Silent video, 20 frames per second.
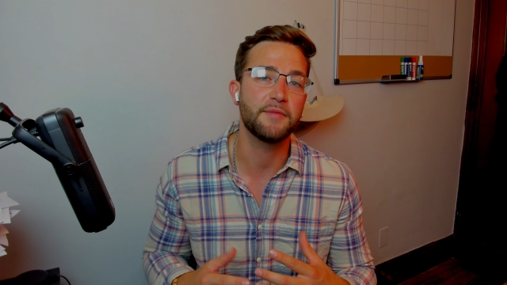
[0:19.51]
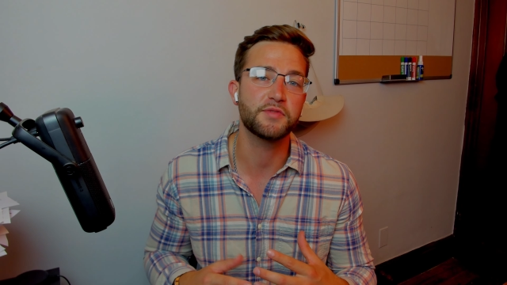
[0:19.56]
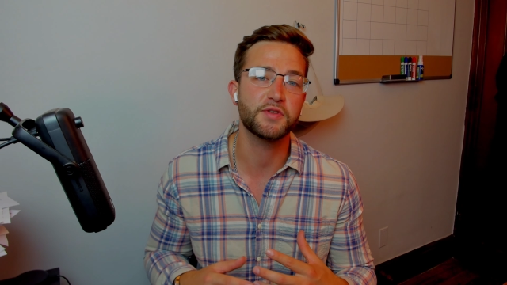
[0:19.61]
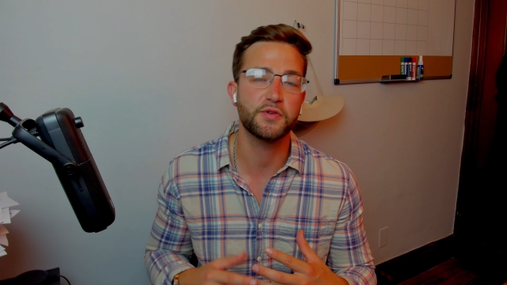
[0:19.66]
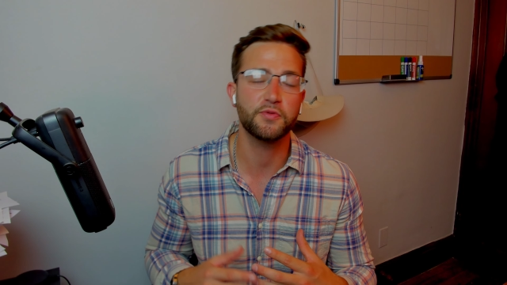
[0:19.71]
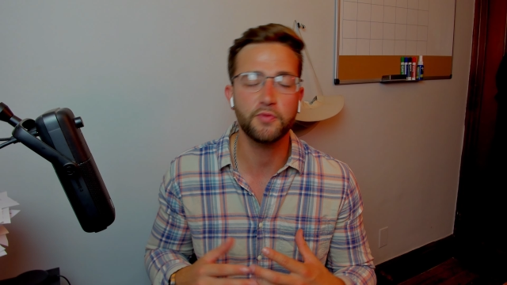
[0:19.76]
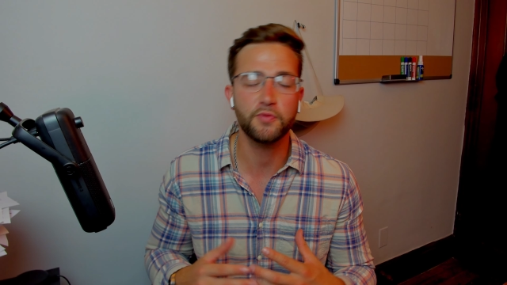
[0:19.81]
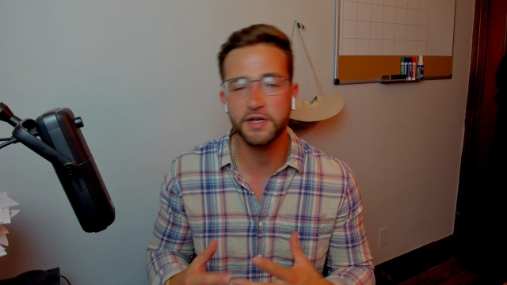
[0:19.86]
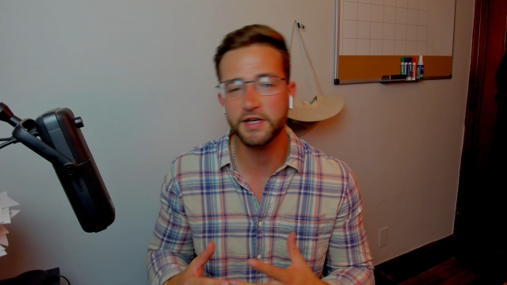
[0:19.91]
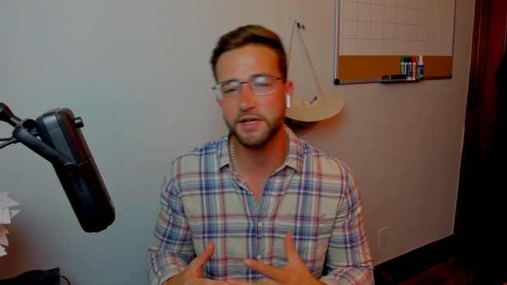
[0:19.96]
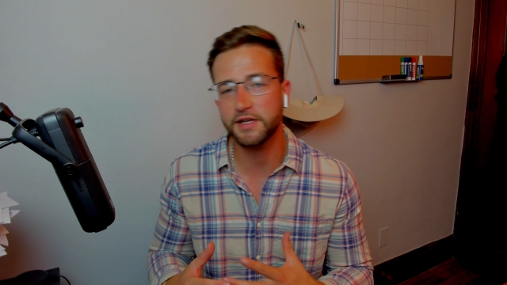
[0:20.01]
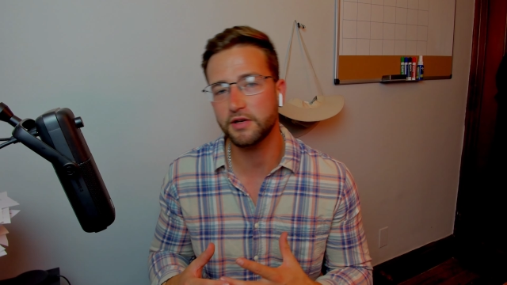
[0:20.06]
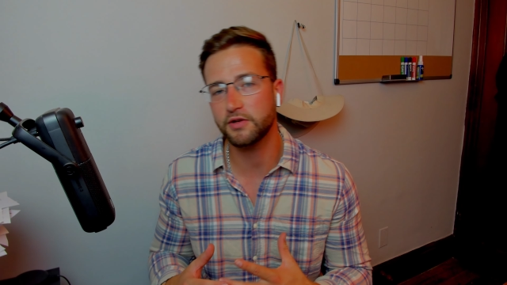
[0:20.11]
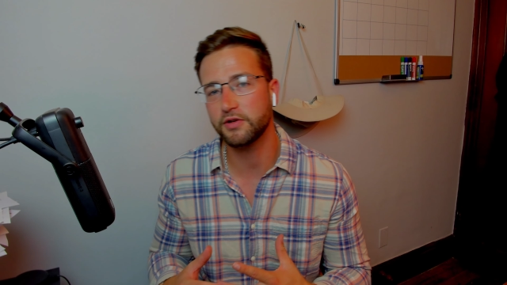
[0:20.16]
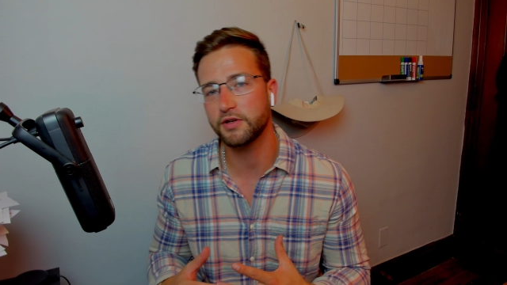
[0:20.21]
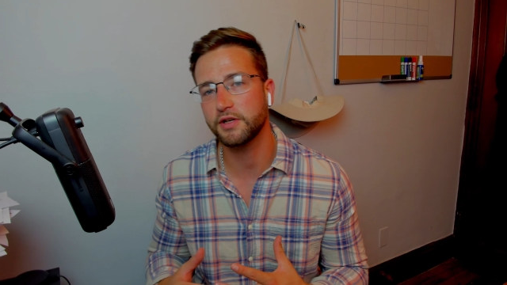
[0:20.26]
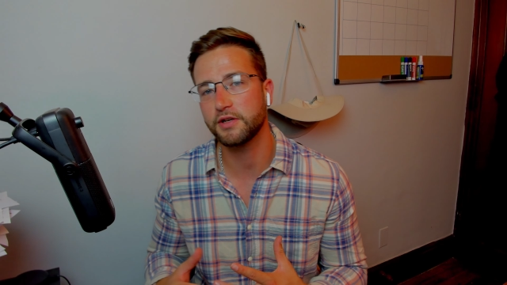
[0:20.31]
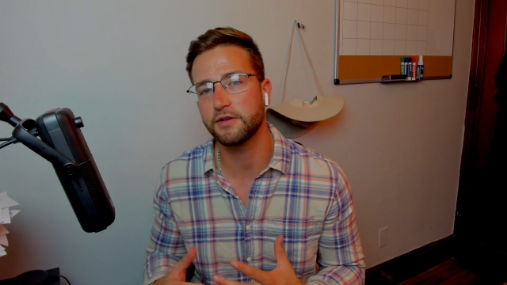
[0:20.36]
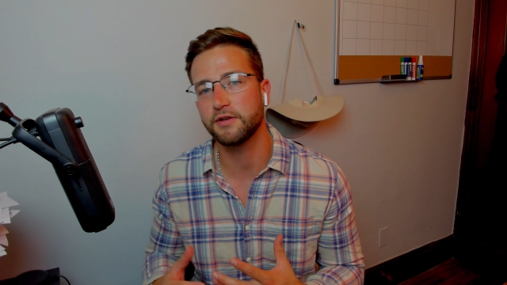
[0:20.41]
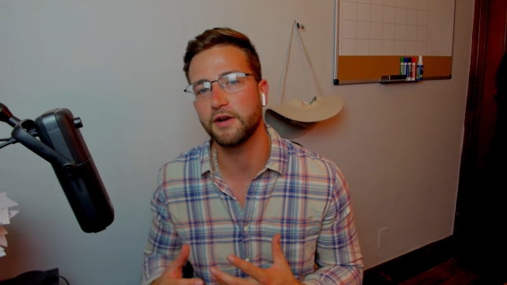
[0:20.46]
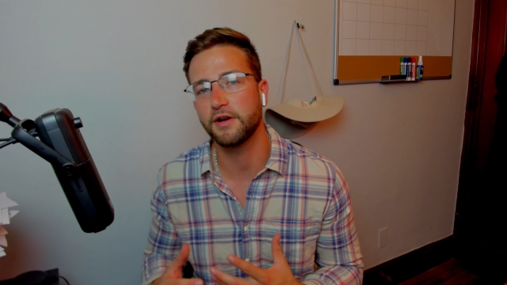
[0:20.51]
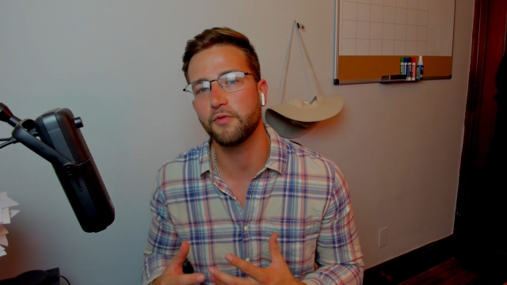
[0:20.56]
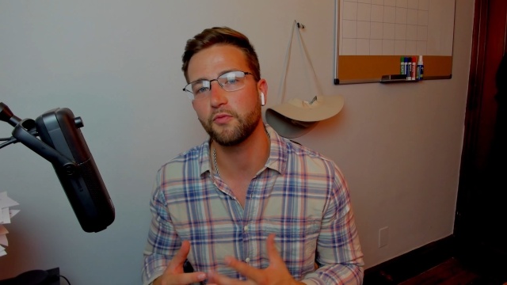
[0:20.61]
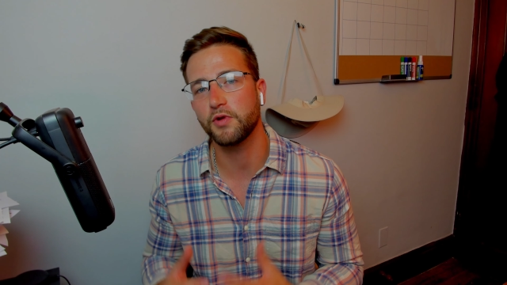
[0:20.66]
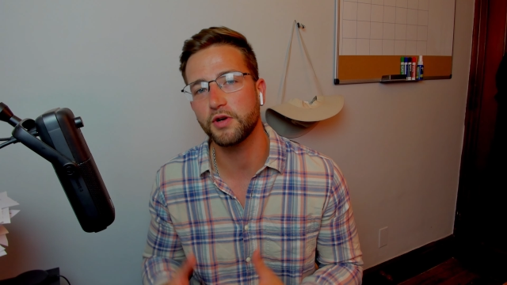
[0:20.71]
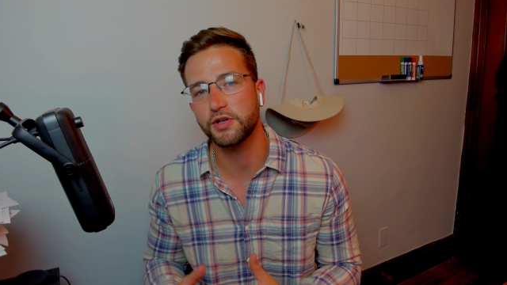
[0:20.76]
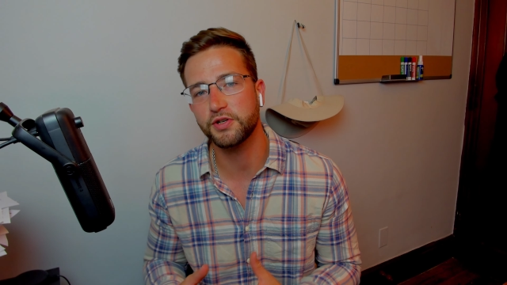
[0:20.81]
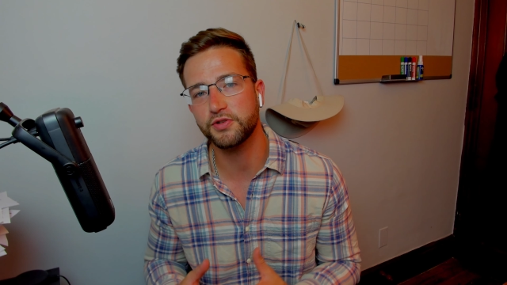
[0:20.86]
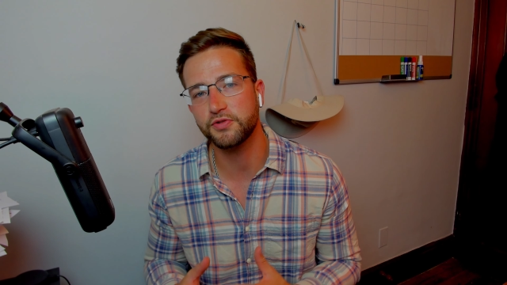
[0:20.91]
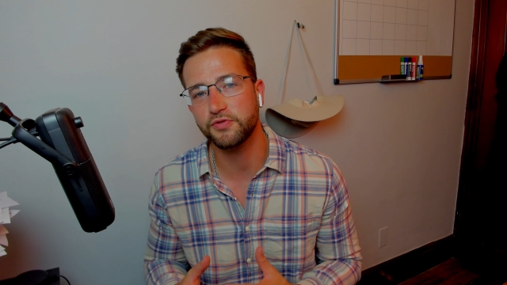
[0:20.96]
So I wanted to get on here and I
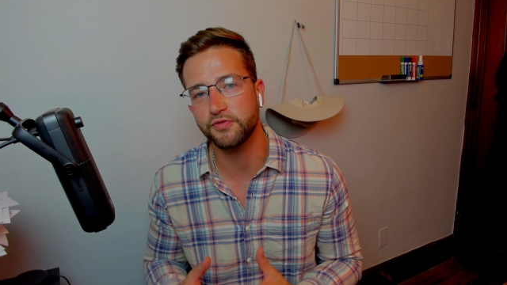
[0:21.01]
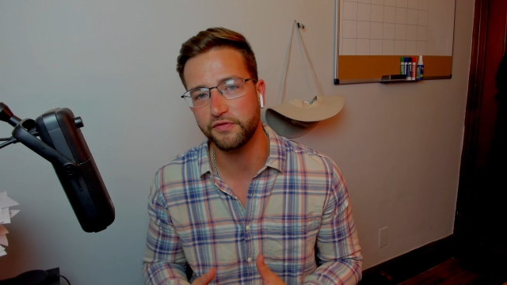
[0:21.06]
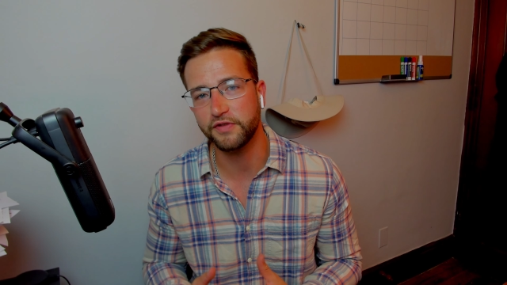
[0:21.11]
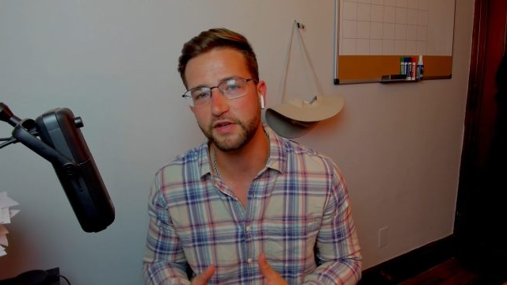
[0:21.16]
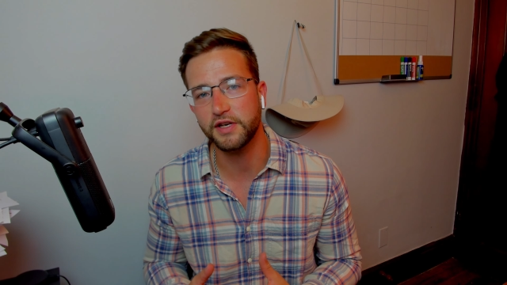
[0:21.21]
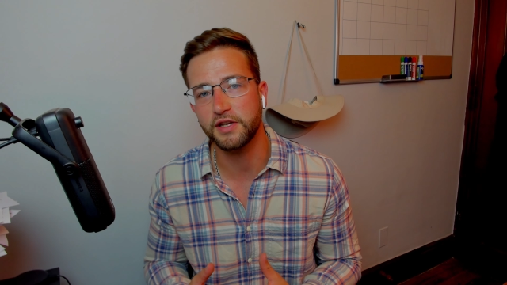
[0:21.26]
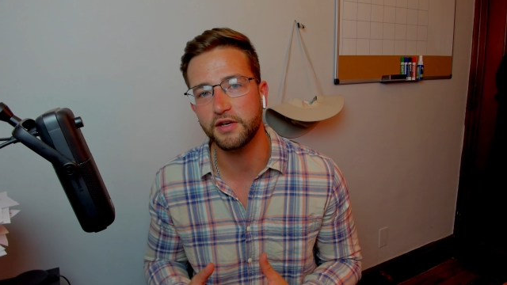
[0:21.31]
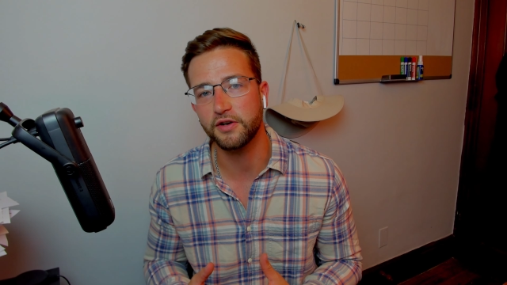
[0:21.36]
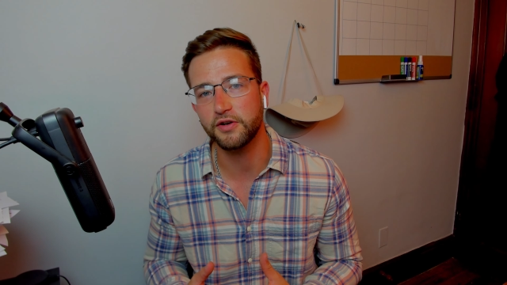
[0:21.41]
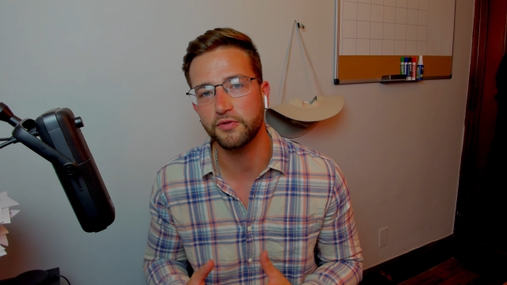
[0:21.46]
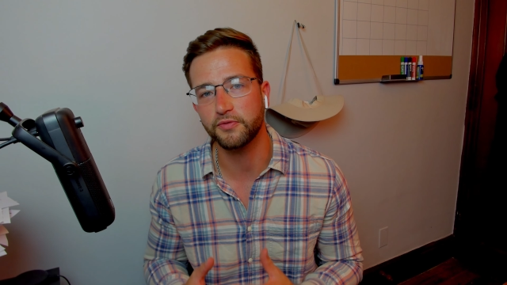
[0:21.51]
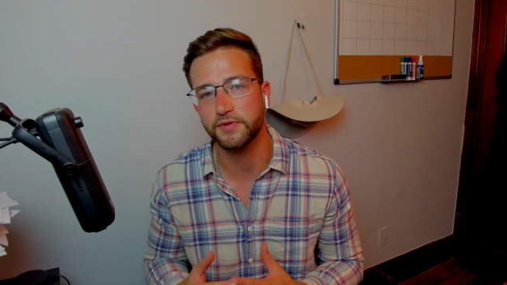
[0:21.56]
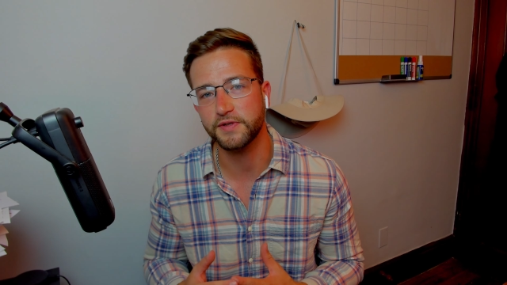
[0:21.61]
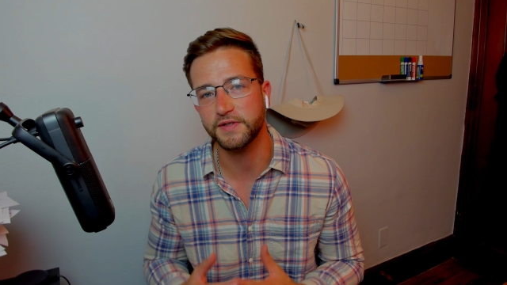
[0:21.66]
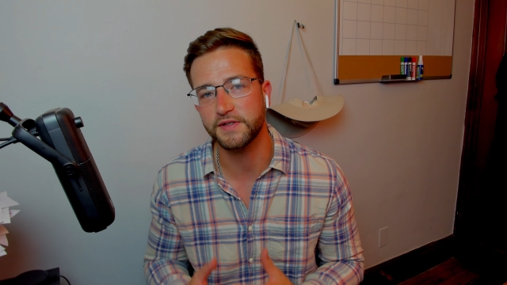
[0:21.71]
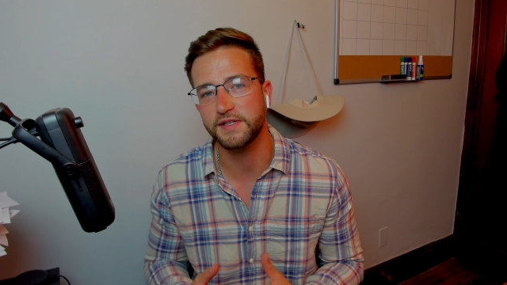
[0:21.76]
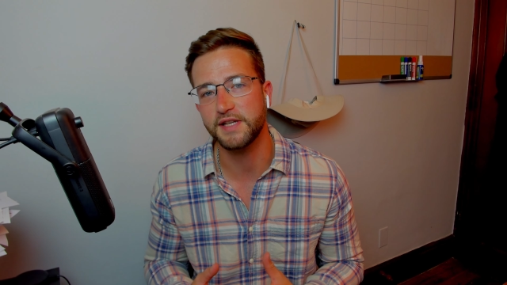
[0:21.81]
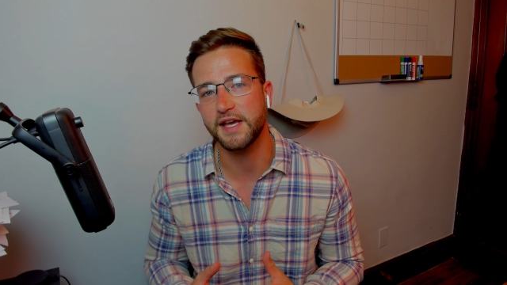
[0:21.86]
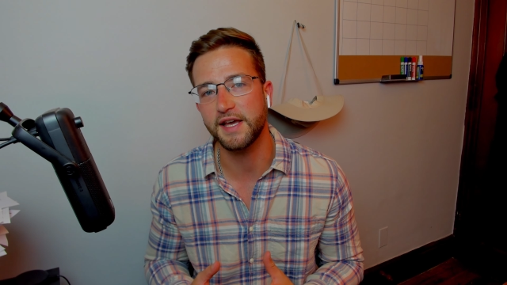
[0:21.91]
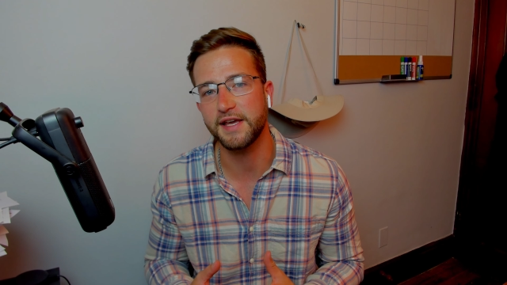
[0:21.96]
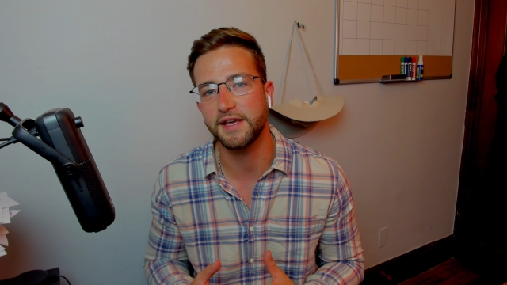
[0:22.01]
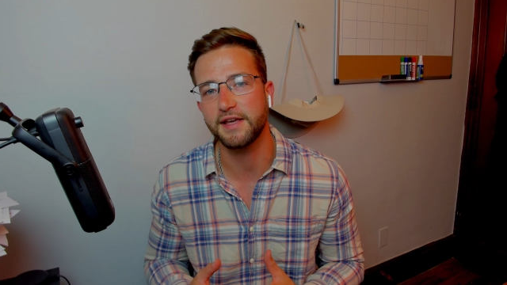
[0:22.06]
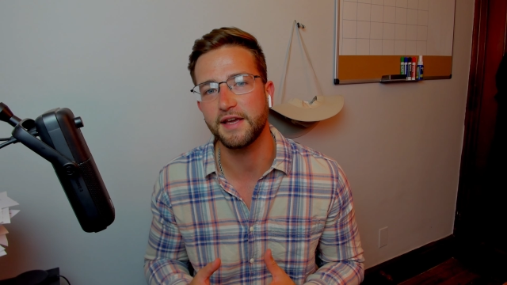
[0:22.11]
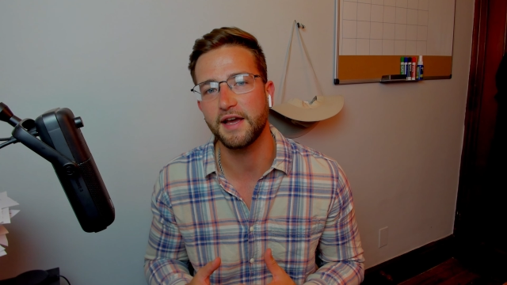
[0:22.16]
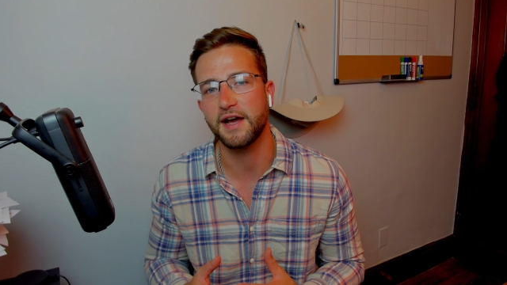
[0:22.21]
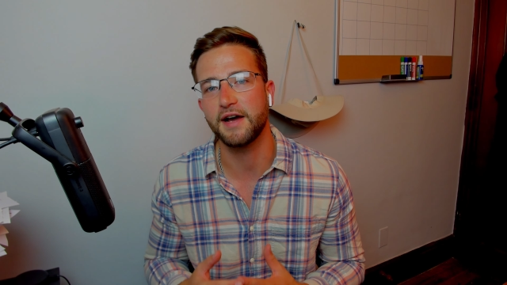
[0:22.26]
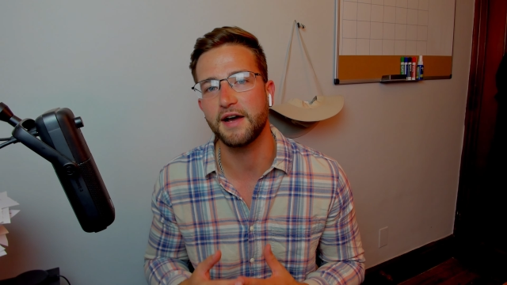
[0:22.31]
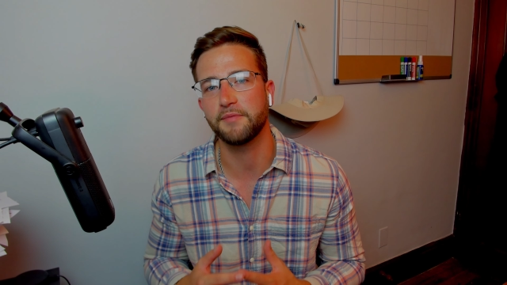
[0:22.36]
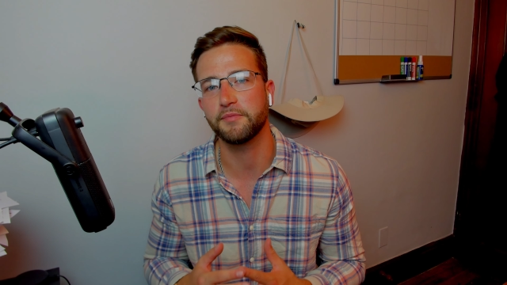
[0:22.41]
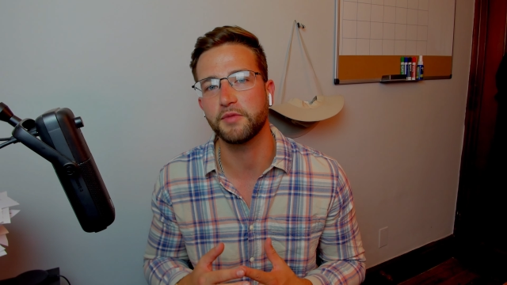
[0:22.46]
wanted to do a video today